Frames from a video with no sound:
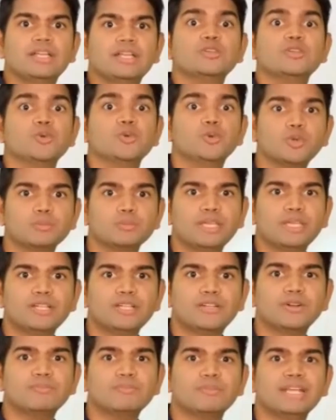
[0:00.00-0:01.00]

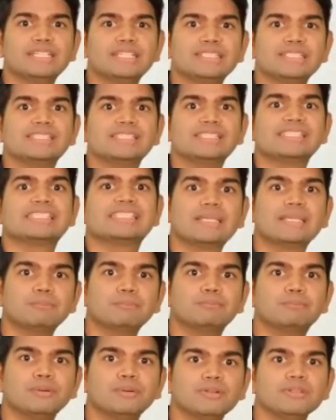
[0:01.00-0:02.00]
DoodleMaker makes it
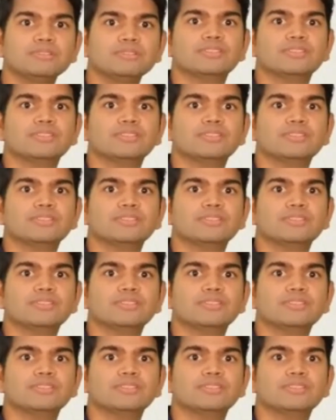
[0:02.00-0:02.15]
simple